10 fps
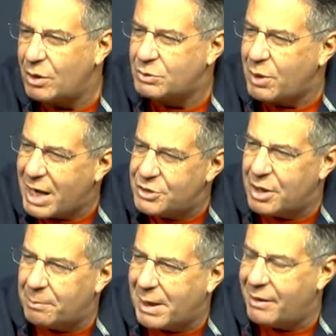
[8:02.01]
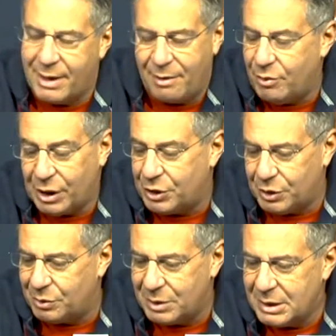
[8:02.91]
that's what I jump out at. I really
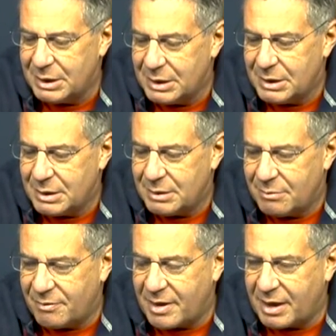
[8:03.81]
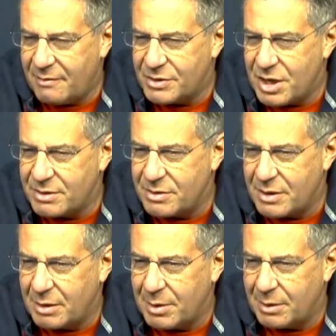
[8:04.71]
do think you have a chance to
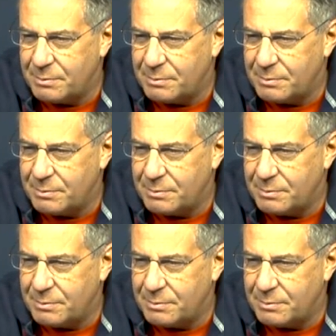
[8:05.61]
think about.